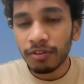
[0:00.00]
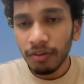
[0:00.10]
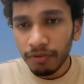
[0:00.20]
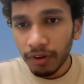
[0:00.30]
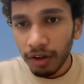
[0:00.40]

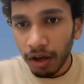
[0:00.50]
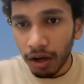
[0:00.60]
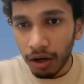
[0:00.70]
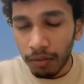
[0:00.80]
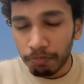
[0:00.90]
of
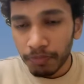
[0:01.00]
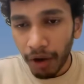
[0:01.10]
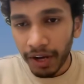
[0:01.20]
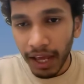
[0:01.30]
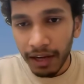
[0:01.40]

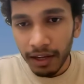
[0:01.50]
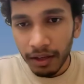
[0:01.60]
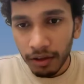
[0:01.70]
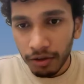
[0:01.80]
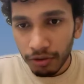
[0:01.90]
our array.
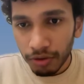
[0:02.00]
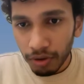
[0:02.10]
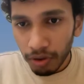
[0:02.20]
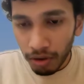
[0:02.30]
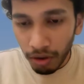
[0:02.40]

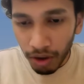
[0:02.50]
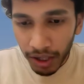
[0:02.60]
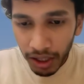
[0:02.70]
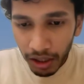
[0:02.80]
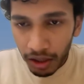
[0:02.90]
So log
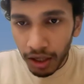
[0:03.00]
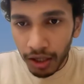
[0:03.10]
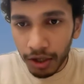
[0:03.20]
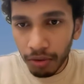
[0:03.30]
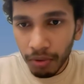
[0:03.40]
n
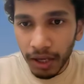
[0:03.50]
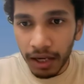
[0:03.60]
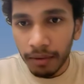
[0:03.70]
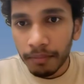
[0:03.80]
into n.